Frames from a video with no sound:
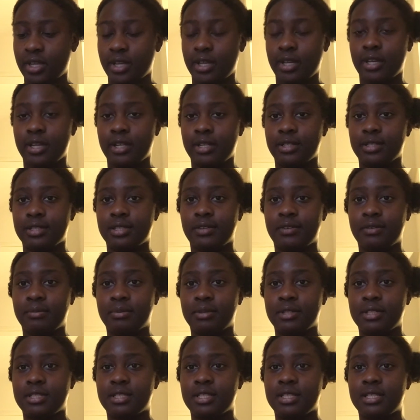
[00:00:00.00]
and the 7
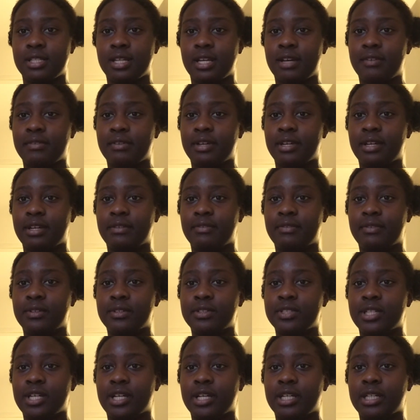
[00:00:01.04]
Plus doesn't have a headphone
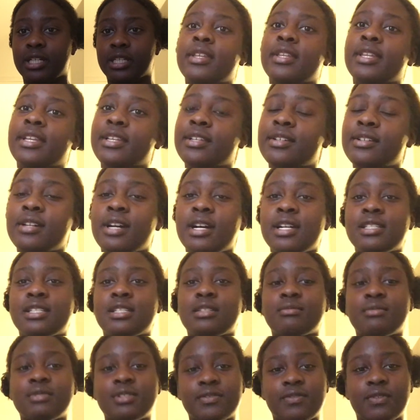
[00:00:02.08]
jack. Thank you guys
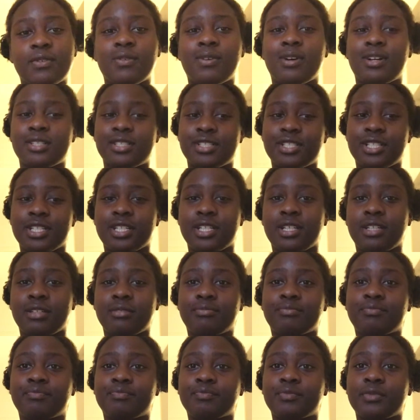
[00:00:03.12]
so much for
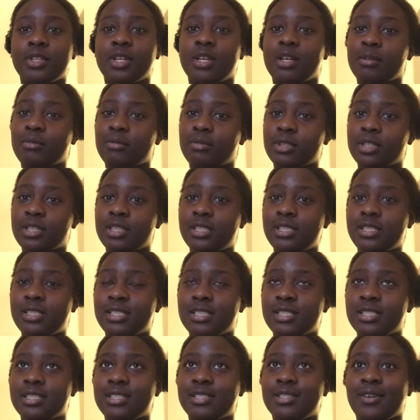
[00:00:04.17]
watching.
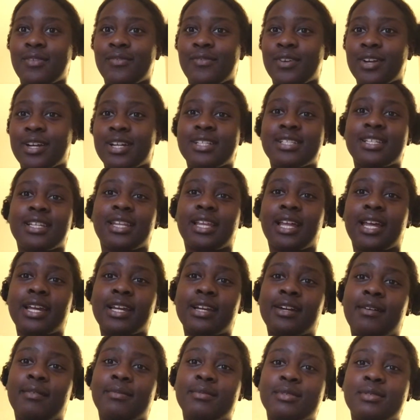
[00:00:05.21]
Please don't forget to
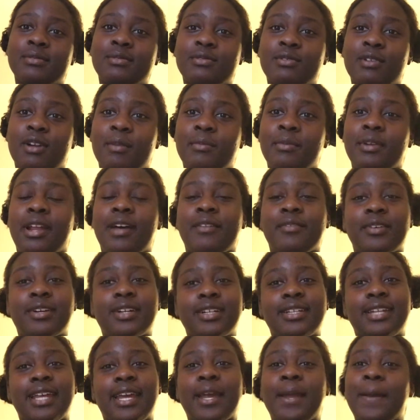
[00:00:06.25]
like, comment, subscribe, and have a
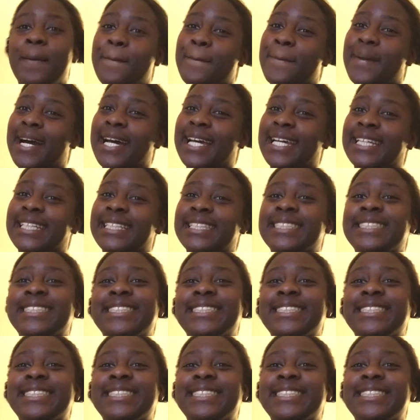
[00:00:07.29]
good day. Bye.